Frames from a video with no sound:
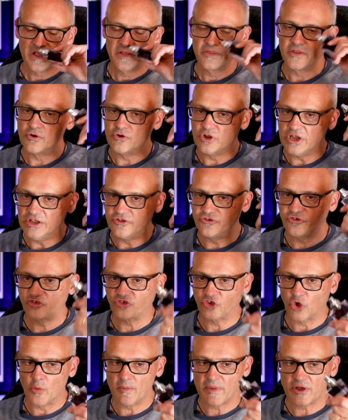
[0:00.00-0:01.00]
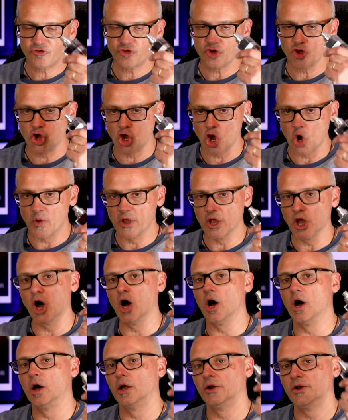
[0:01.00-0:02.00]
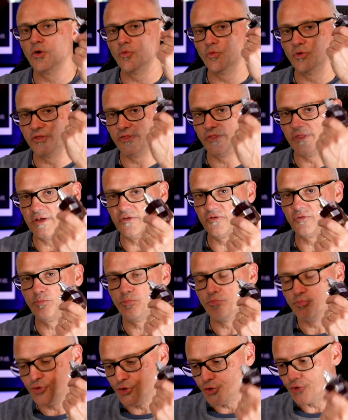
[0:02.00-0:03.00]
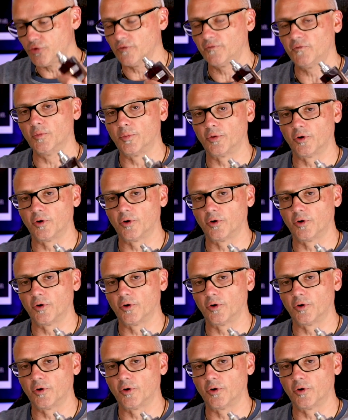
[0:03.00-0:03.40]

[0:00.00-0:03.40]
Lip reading: There is so much going on with this beautiful